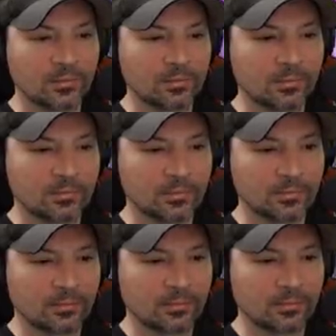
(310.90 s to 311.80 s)

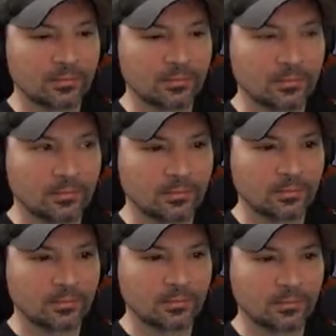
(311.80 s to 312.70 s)
[no speech]